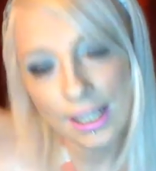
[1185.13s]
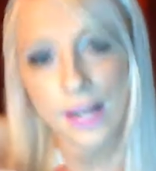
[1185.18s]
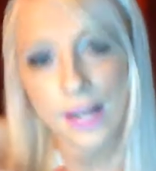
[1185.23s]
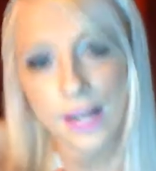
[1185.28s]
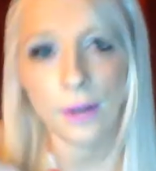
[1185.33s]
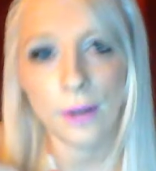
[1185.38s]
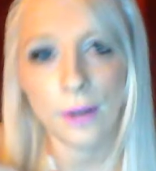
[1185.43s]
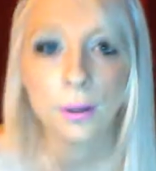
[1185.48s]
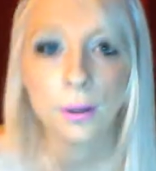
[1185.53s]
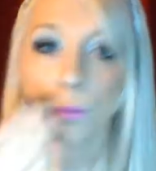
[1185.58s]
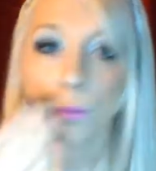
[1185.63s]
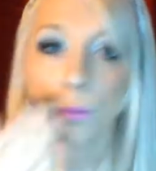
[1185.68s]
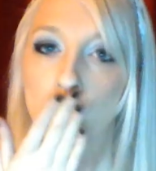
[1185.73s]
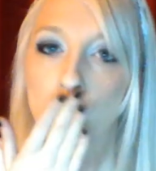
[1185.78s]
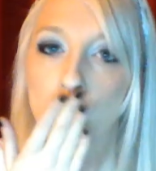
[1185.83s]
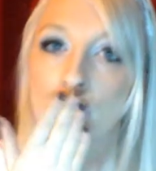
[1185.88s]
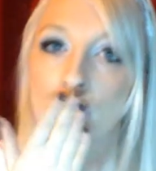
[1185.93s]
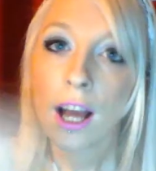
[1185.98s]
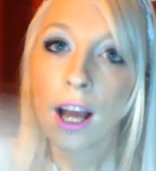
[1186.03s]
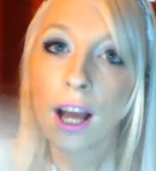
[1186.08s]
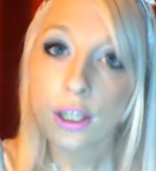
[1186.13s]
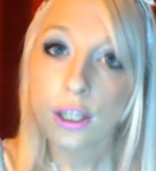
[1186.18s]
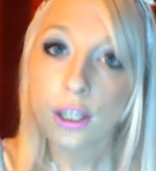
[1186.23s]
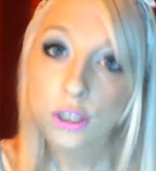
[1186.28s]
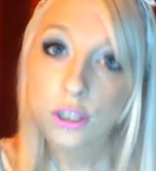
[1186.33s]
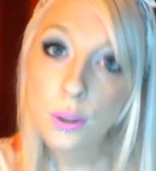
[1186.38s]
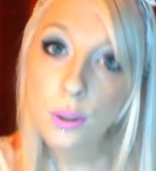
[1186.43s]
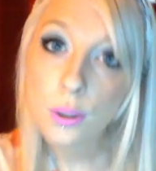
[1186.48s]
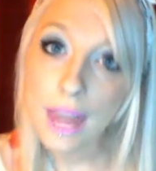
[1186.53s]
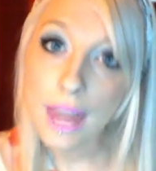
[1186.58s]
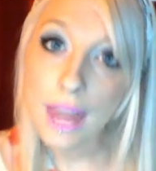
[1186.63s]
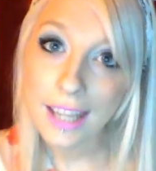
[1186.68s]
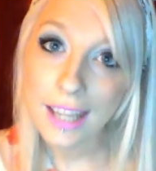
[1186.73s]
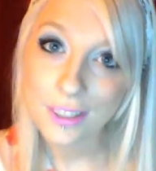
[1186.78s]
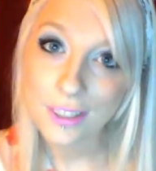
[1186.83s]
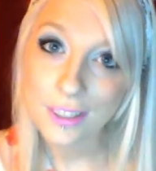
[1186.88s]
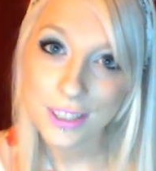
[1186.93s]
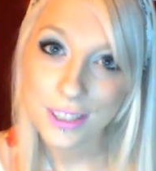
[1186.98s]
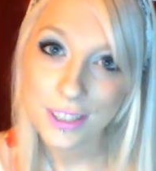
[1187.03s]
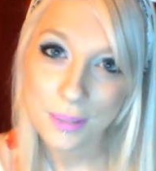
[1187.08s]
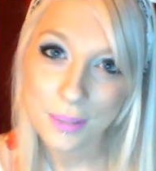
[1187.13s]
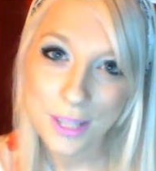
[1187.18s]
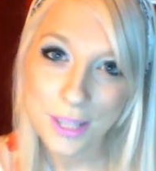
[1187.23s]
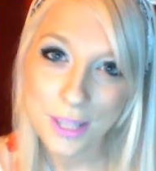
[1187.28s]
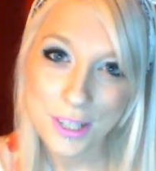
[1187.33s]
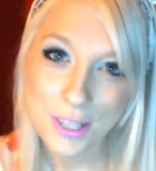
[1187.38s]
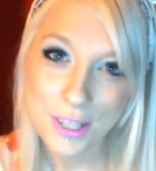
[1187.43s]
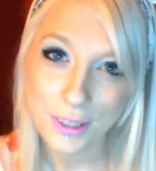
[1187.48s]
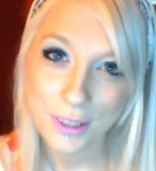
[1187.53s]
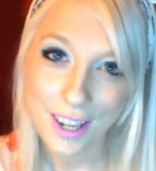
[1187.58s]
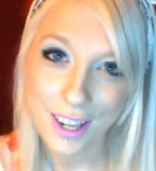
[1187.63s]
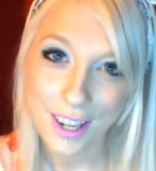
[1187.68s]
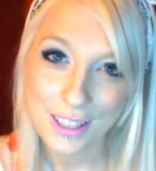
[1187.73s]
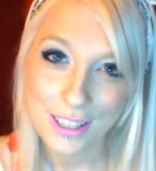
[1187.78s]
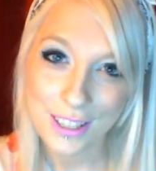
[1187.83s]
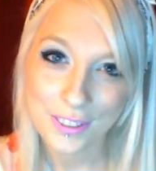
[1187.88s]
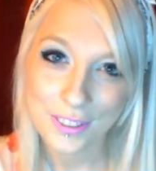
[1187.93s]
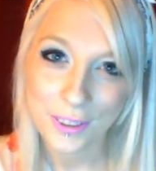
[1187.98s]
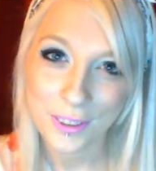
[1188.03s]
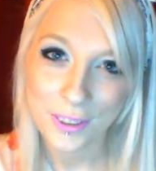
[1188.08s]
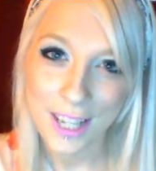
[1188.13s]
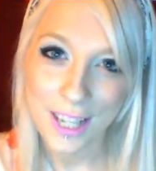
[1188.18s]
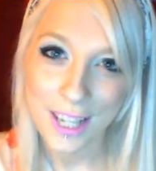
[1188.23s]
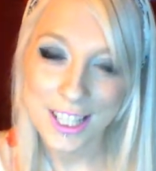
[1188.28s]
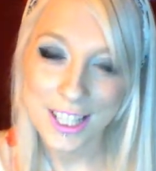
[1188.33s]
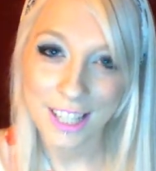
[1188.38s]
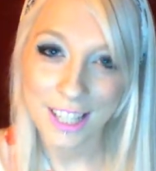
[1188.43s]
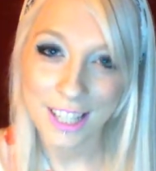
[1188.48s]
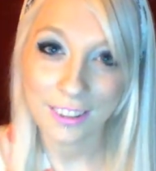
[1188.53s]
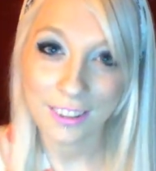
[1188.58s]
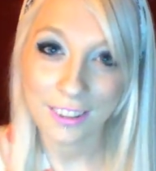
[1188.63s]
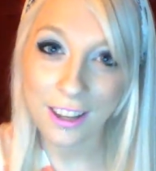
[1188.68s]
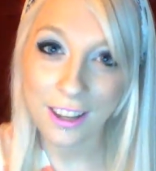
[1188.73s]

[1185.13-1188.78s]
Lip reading: So thank you so much, gorehounds, for watching. Love and lithium.